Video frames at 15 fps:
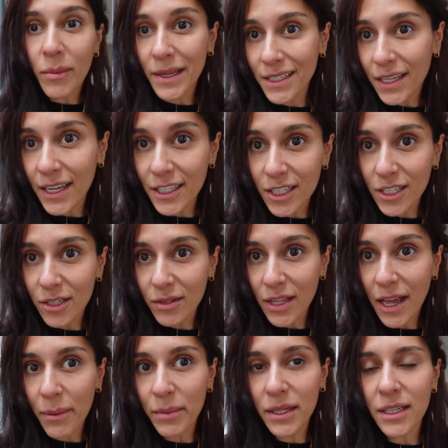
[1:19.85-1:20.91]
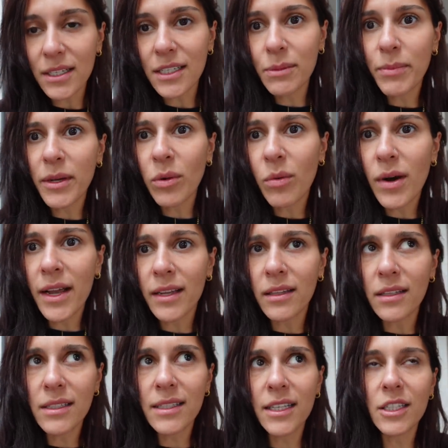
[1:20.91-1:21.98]
I'm excited to do that because it's been a
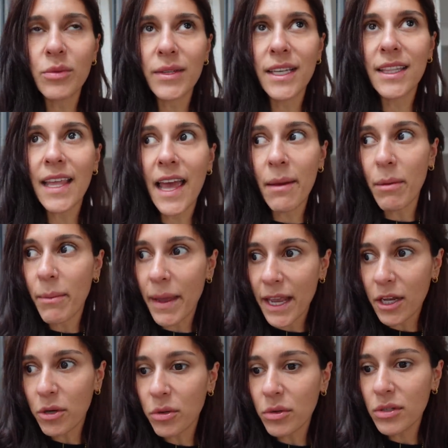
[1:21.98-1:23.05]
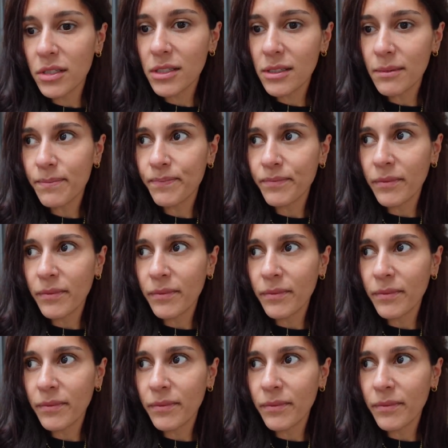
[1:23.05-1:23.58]
while since we did the MMA course.